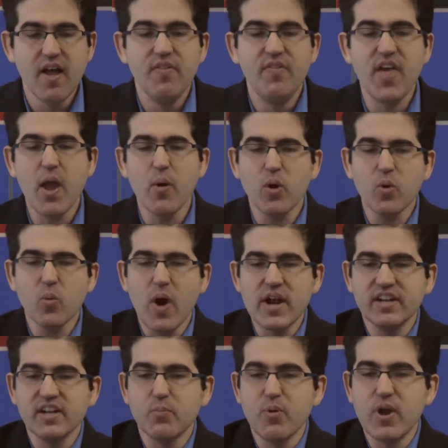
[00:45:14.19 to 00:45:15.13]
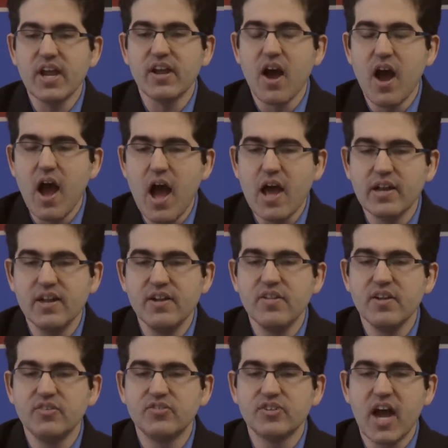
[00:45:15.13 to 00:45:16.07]
They were wanting to bring God into
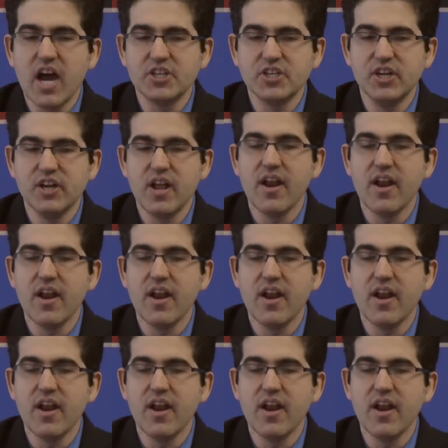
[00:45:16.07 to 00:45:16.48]
the discussion,